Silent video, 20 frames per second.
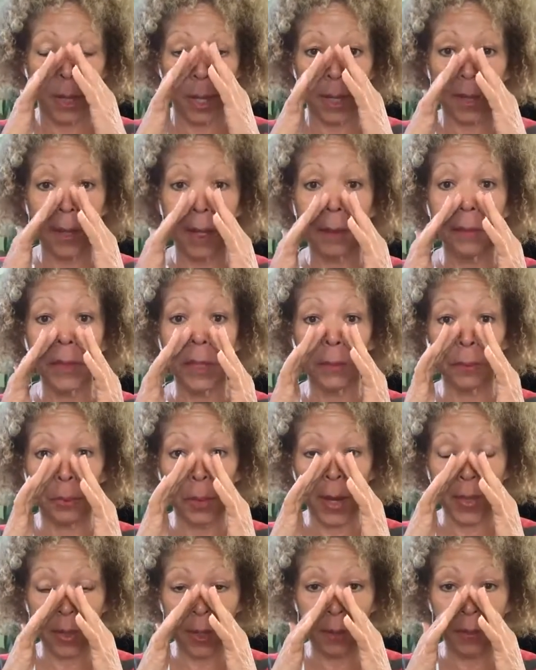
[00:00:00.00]
it come, your
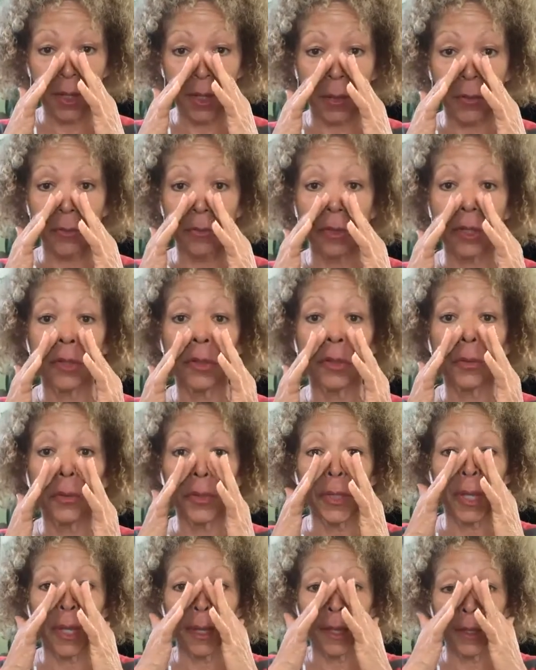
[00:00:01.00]
breath comes out through your
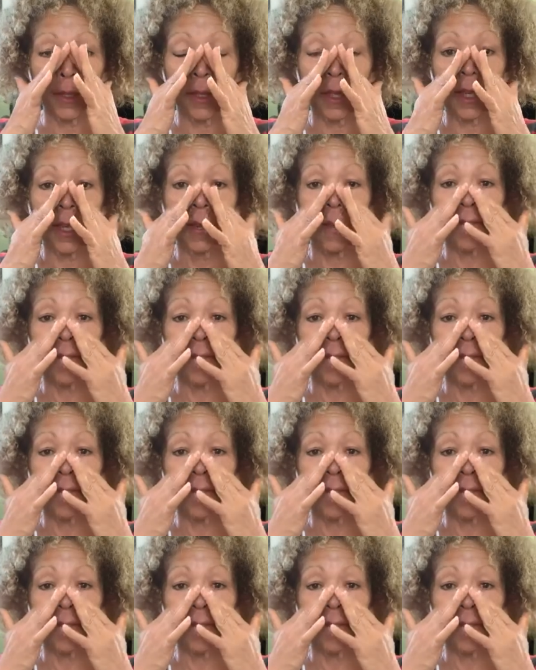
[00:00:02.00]
nose, and this